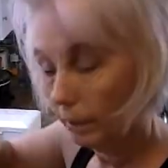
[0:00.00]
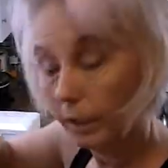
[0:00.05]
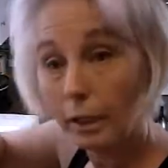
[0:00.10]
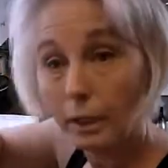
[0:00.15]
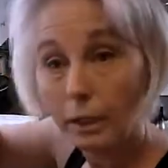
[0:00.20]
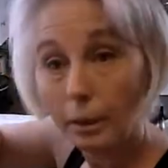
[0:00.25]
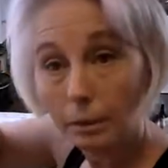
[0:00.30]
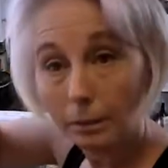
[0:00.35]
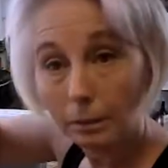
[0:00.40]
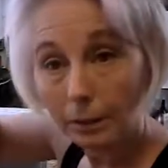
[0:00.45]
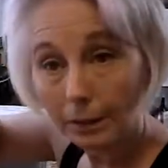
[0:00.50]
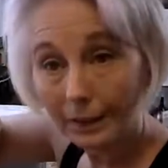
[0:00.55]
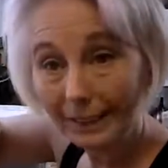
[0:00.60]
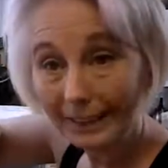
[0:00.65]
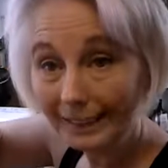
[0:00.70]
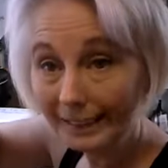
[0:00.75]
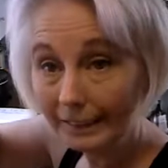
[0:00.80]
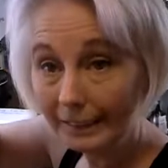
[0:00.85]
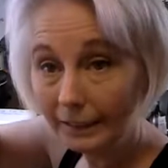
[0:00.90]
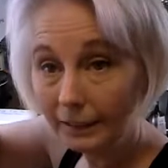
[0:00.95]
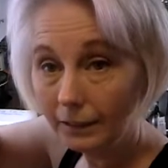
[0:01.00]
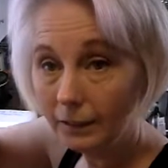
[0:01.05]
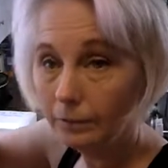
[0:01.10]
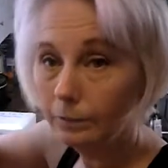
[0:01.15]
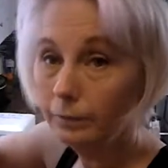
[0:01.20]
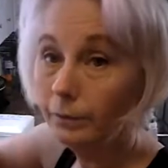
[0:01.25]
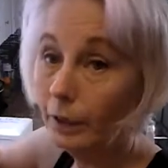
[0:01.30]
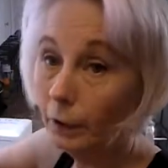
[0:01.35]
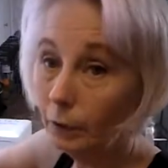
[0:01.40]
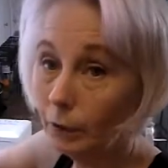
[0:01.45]
in a clean,
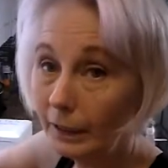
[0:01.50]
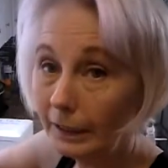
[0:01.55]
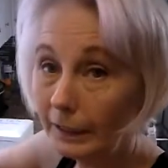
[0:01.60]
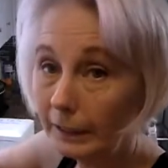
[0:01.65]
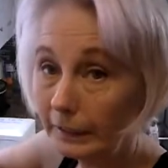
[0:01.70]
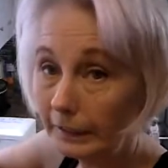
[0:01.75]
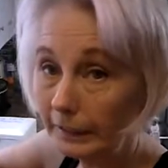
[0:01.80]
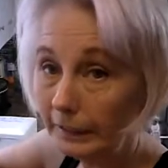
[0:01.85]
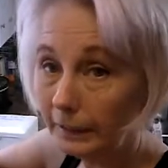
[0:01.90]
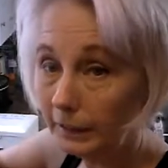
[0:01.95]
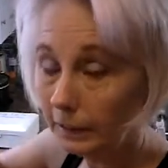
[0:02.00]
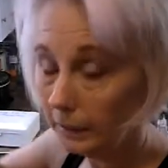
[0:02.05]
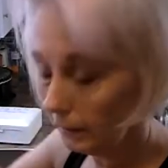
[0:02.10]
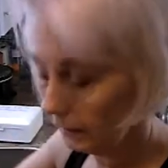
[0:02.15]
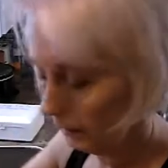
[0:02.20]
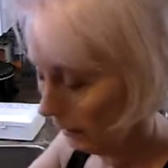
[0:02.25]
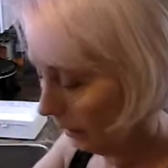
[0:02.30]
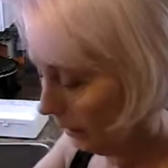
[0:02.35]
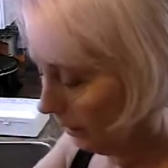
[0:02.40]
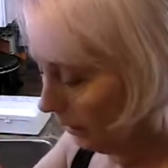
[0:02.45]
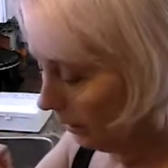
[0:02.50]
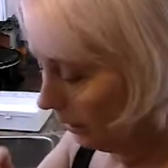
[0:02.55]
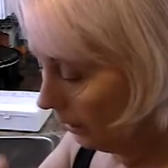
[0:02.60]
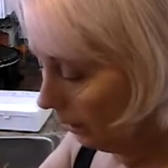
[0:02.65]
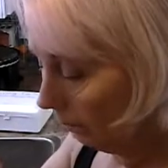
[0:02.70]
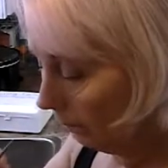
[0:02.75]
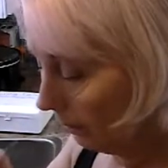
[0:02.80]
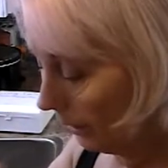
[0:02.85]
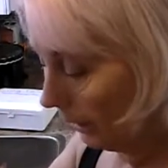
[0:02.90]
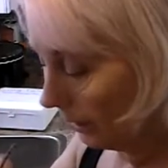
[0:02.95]
very clean
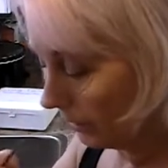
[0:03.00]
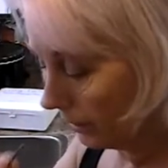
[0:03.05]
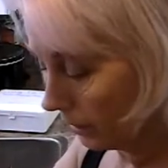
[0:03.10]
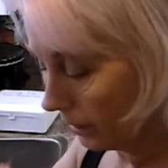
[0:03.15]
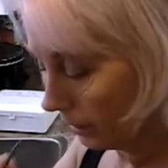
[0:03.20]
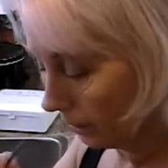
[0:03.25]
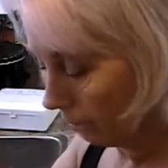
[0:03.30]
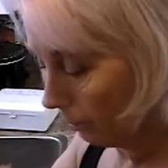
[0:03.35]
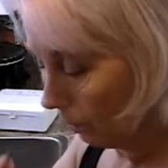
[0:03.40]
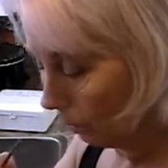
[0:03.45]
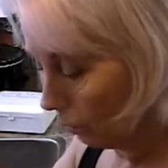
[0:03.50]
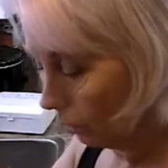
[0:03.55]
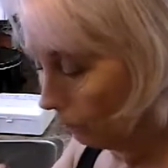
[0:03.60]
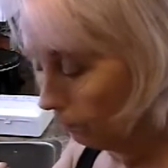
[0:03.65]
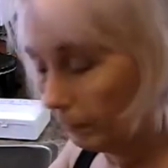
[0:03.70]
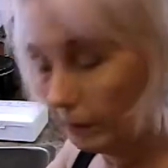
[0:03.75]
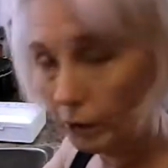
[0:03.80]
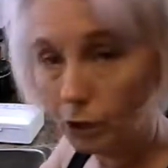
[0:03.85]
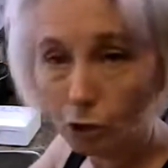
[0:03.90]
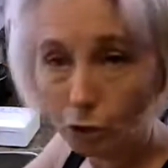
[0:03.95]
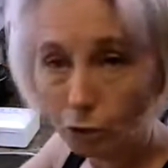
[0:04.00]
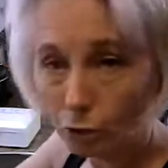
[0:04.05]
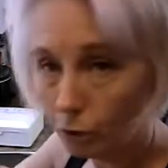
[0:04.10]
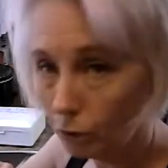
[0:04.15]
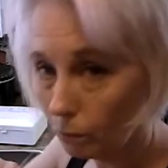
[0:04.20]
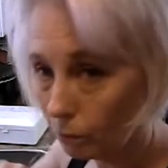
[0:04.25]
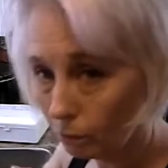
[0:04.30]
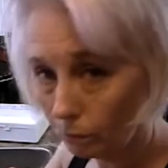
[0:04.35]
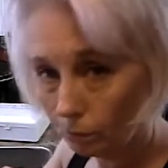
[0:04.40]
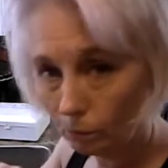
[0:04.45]
plastic bowl. Make sure
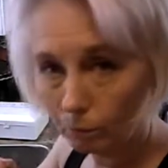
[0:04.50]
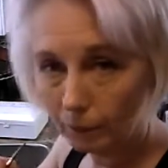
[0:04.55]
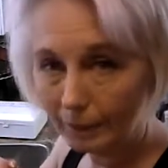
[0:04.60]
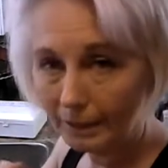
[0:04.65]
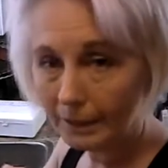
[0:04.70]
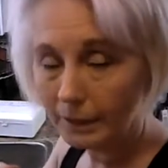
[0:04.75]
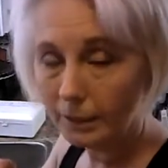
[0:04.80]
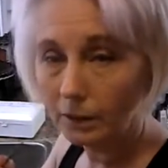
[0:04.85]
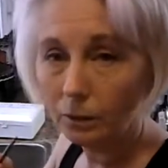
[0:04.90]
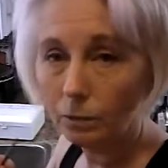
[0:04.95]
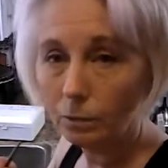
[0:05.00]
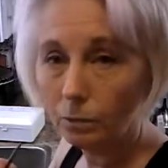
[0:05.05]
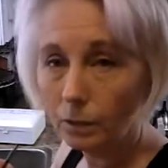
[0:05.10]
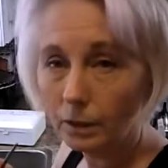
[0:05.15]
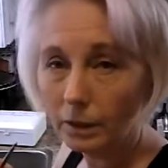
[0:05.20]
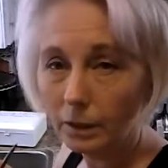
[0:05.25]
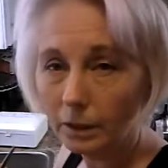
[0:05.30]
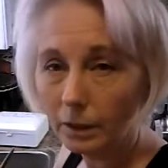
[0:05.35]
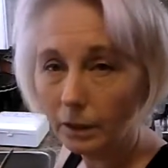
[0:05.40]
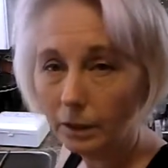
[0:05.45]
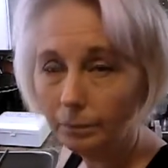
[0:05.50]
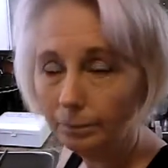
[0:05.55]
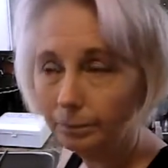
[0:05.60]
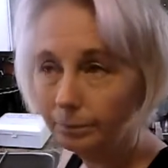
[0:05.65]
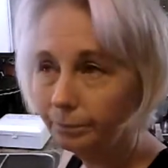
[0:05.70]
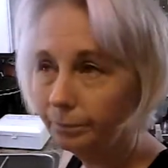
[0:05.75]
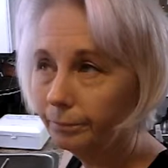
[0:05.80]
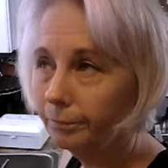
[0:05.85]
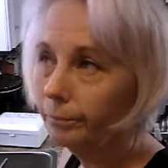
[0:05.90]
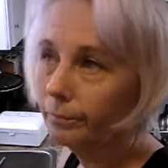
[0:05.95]
you rinse it out with,
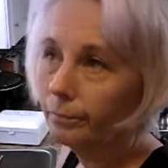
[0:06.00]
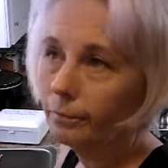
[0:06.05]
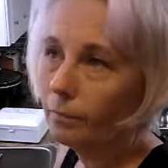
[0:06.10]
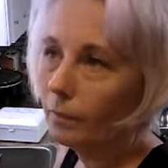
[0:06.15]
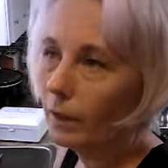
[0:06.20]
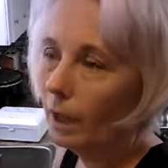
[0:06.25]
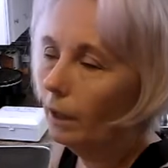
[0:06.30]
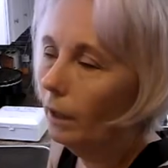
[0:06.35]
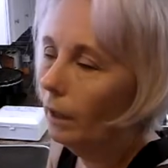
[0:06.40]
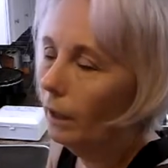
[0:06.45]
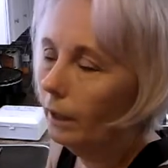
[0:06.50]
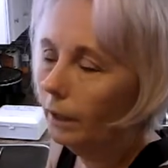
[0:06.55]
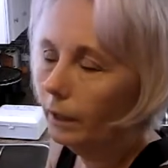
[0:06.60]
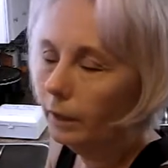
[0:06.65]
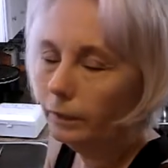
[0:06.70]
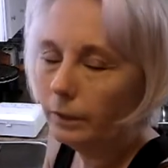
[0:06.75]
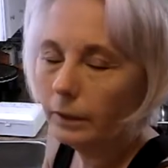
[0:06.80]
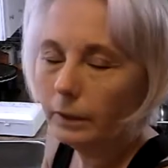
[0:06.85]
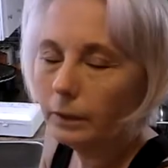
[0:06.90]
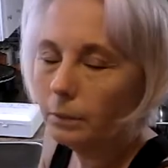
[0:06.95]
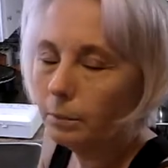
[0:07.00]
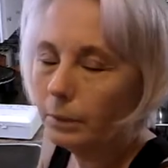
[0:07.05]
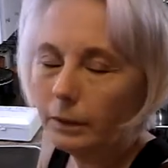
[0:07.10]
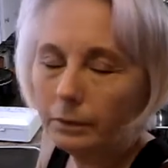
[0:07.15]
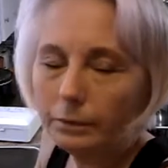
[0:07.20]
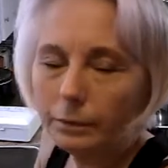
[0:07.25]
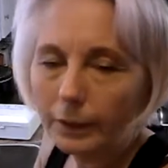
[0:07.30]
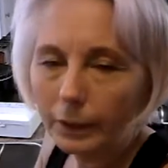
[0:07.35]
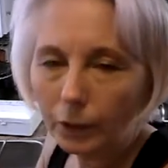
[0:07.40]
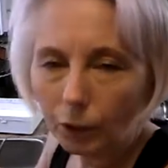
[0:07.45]
give it a little bit
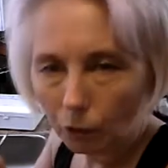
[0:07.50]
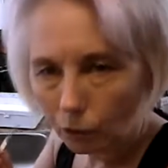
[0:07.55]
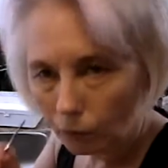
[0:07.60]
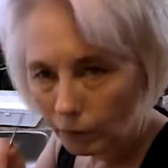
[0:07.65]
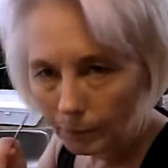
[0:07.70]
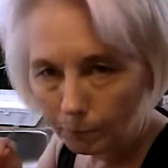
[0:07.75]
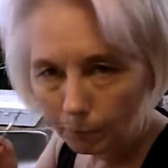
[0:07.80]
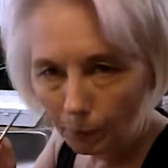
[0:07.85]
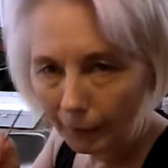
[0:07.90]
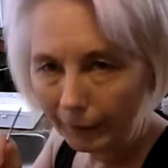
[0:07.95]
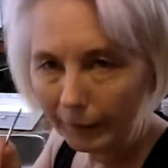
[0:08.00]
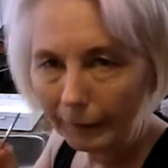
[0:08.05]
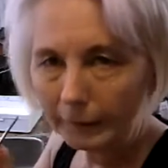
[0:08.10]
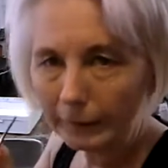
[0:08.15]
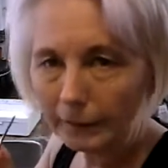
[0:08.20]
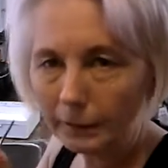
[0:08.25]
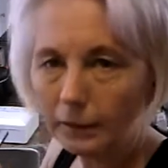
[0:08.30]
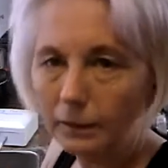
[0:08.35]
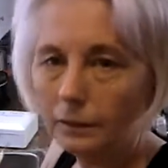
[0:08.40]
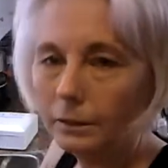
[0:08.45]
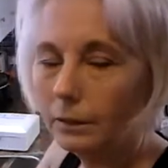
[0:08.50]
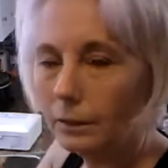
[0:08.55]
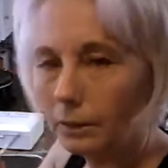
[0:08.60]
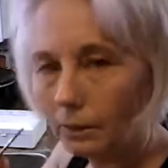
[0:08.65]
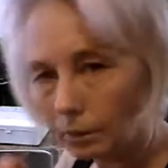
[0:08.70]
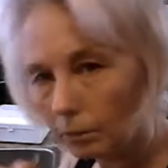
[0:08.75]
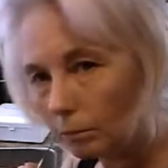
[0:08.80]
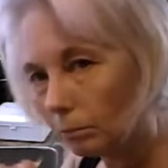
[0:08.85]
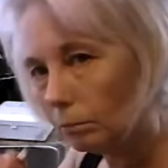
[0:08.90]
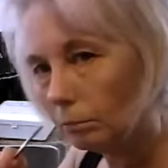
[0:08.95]
of vinegar, spray in it and
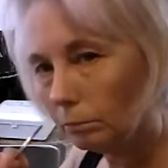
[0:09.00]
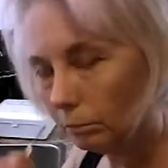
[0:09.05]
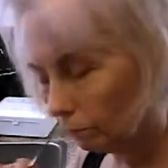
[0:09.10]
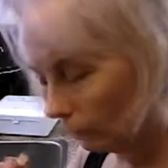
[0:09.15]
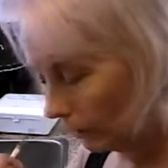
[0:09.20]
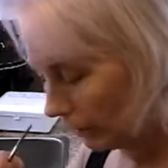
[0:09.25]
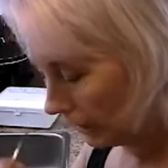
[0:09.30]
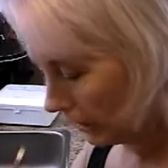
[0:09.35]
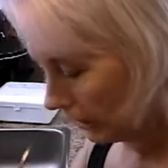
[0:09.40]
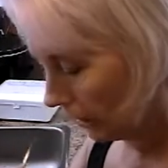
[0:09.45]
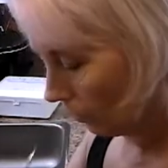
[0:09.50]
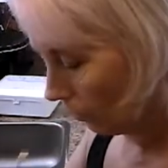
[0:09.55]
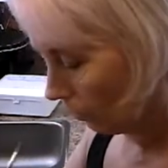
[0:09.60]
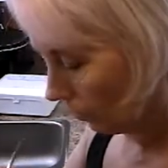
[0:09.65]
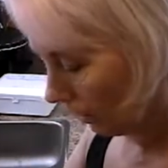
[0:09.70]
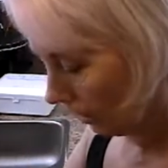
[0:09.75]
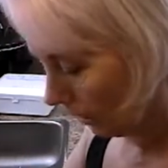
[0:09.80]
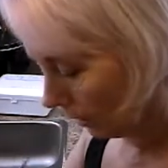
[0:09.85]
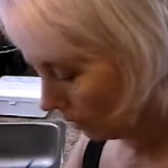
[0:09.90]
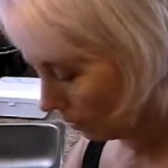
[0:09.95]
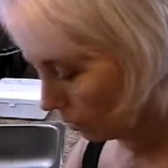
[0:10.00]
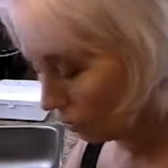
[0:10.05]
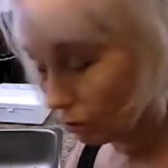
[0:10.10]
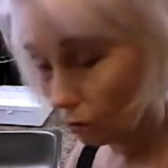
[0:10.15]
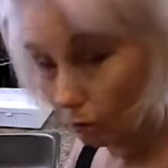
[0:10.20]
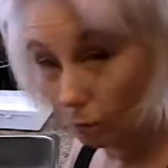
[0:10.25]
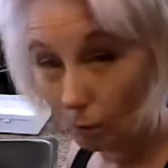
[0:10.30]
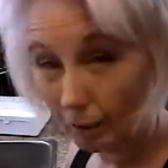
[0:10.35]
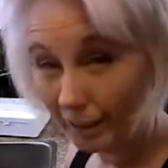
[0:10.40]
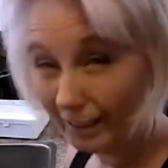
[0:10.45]
rinse it out, okay? Because you
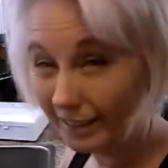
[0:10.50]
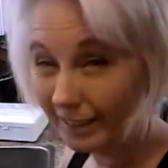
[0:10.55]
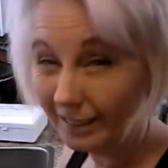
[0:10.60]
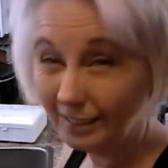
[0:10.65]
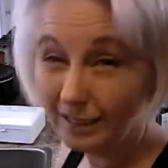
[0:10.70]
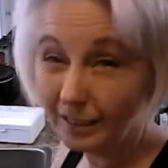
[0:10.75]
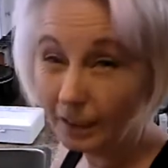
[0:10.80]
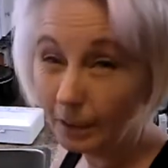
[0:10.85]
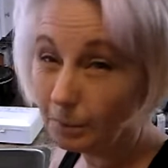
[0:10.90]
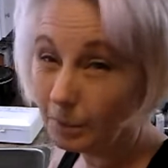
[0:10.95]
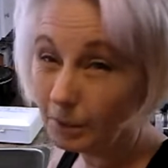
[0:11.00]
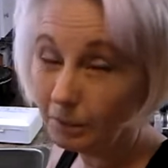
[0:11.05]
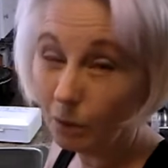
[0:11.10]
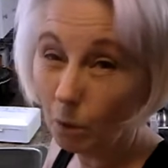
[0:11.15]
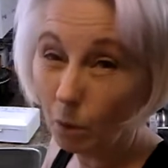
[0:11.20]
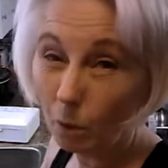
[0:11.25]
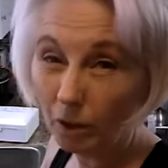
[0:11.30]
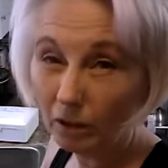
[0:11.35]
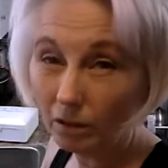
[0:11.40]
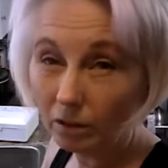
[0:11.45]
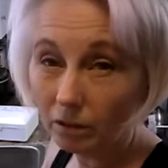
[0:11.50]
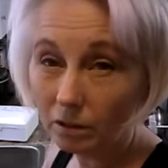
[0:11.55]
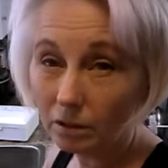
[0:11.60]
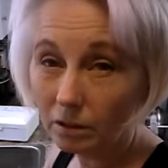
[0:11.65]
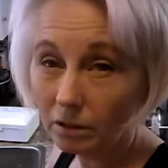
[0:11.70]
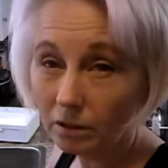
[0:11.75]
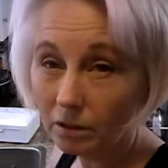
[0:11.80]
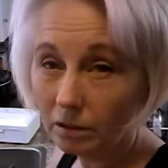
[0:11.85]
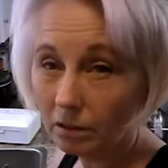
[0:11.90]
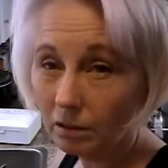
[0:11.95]
don't want any types of
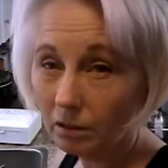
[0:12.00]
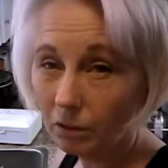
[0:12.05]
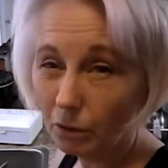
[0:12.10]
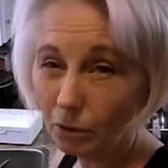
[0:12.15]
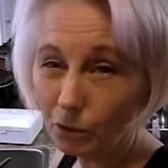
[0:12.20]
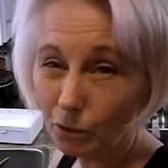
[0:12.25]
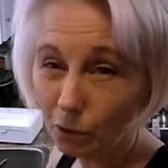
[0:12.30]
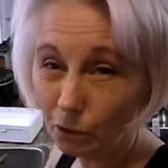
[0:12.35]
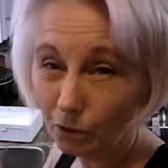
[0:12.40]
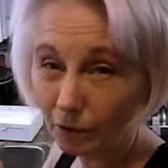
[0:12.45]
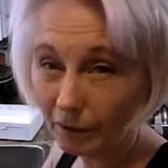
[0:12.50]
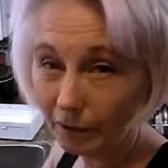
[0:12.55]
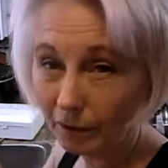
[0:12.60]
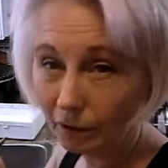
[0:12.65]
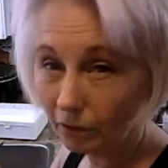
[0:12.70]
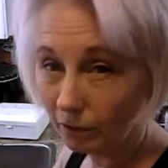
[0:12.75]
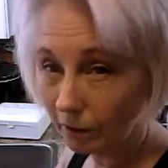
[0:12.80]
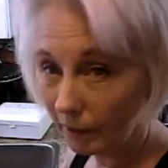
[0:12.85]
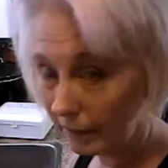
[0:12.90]
oils or dirt in your